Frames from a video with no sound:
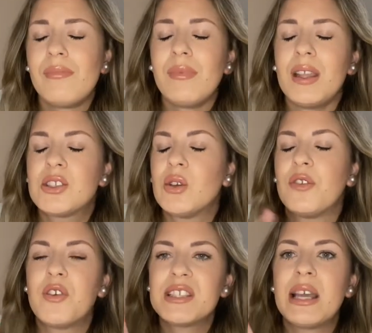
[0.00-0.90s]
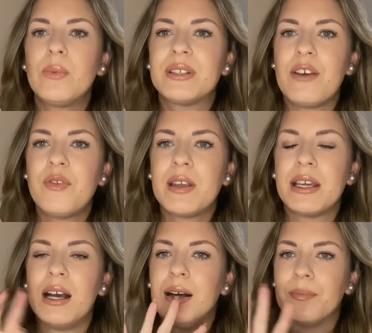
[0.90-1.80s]
So the first thing would definitely,
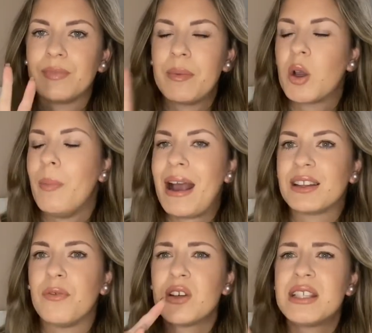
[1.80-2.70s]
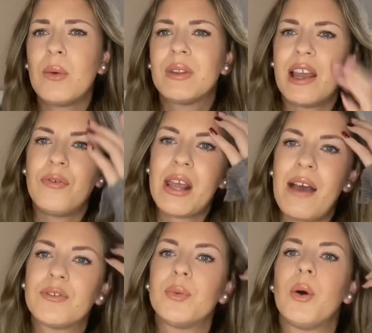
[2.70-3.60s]
um, let me go back. The first thing would definitely
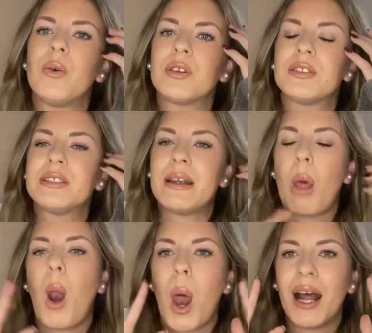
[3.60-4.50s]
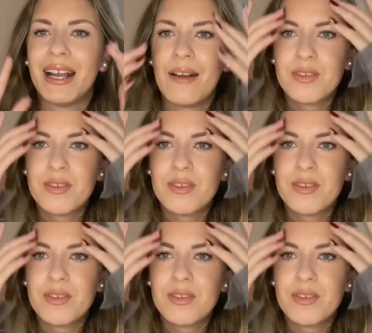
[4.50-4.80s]
have to, uh, have to